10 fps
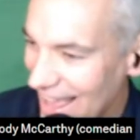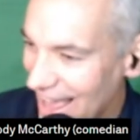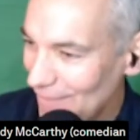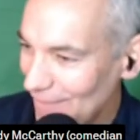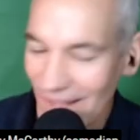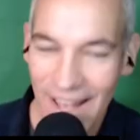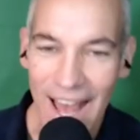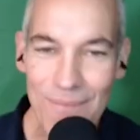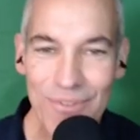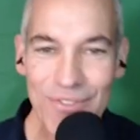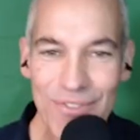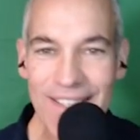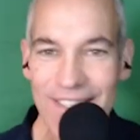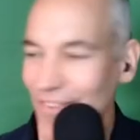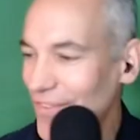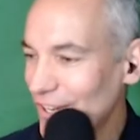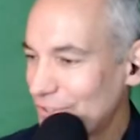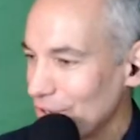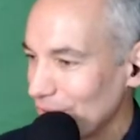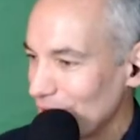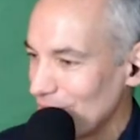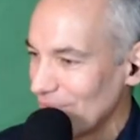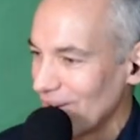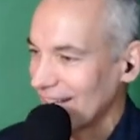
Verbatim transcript: I'm, I'm stuck in the virtual room right